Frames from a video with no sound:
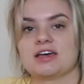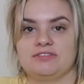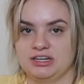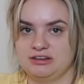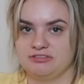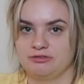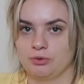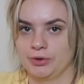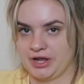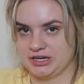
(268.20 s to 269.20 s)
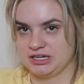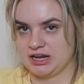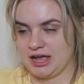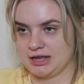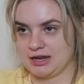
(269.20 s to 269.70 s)
$74.99
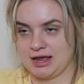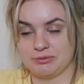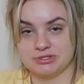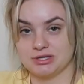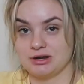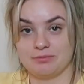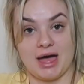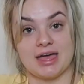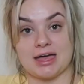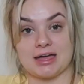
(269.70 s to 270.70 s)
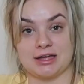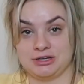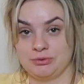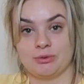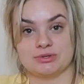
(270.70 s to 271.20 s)
and I was gonna buy it. I
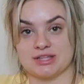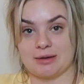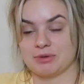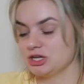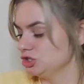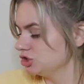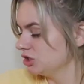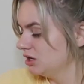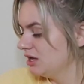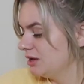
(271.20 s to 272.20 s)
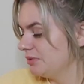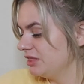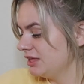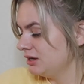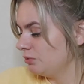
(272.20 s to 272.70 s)
knew it was that much.
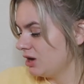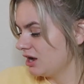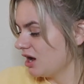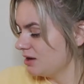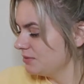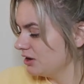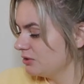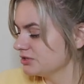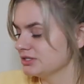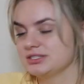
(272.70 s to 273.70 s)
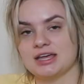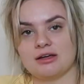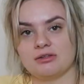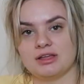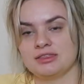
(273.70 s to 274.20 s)
But then when I got up there, it was on
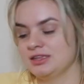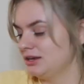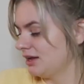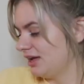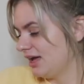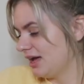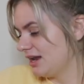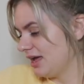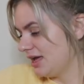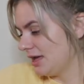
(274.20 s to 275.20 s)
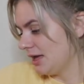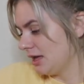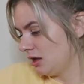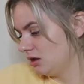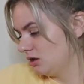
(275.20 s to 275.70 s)
sale and then I had
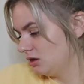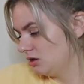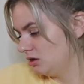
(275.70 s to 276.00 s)
a